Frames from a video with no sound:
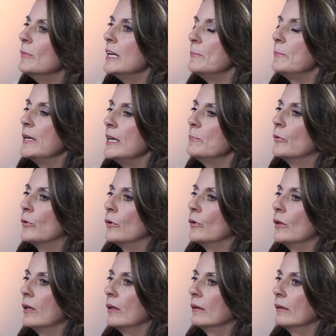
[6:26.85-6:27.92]
many
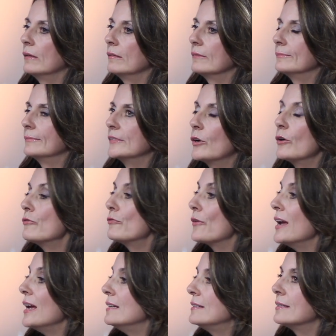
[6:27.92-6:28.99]
people are
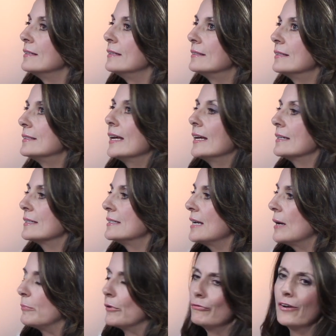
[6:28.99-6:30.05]
afraid to take a
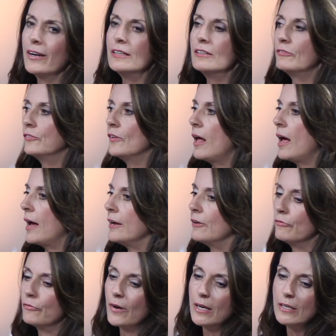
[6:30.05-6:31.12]
step, afraid to fly,
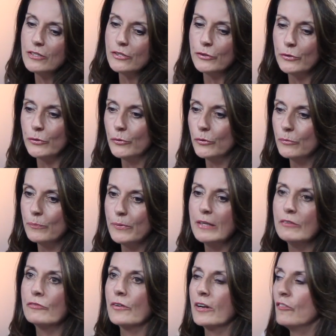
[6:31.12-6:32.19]
afraid to be
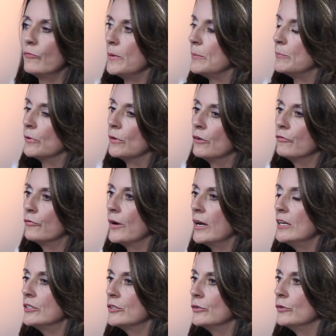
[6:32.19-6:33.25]
in front of people,
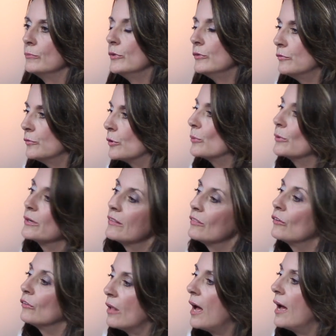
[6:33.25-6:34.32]
afraid to move forward in
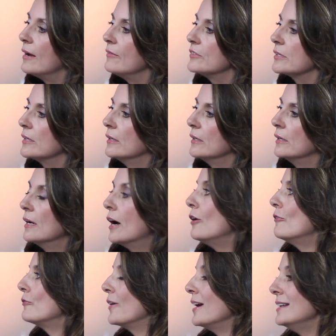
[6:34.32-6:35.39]
their lives,
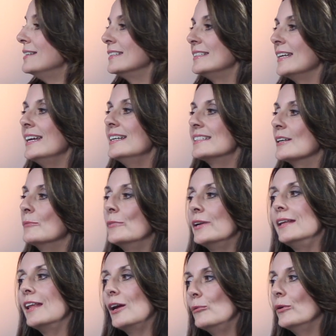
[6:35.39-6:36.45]
afraid to date
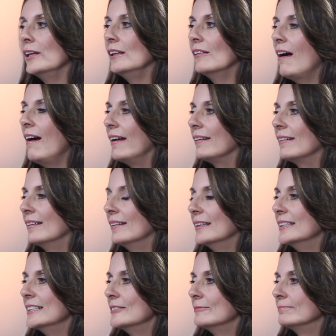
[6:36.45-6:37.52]
somebody they really like.
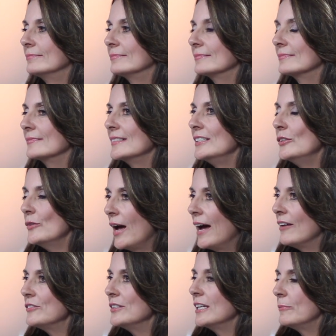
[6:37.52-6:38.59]
You
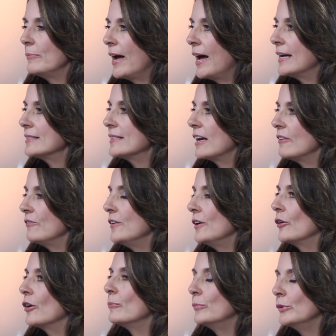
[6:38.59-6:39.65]
have to get past that
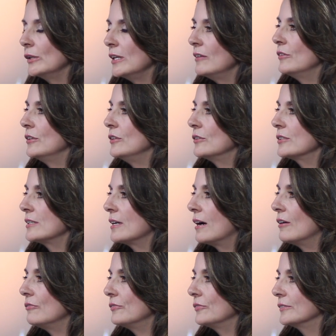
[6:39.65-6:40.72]
fear and believe in yourself.